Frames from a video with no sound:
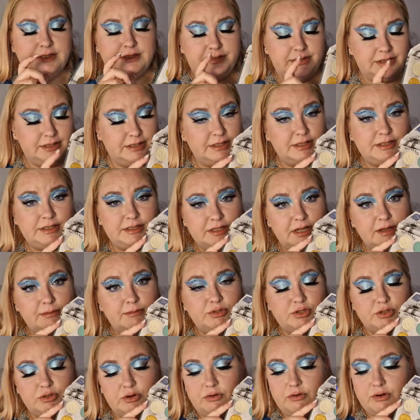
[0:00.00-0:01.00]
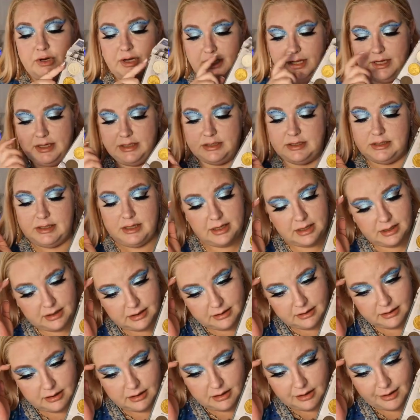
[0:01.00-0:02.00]
this is same story as
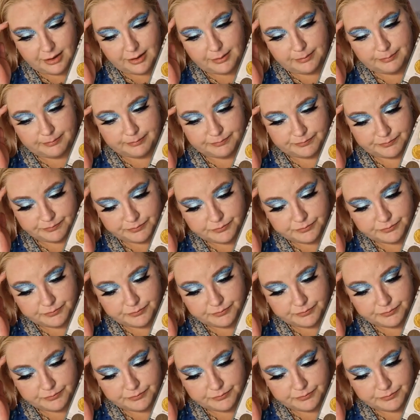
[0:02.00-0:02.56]
the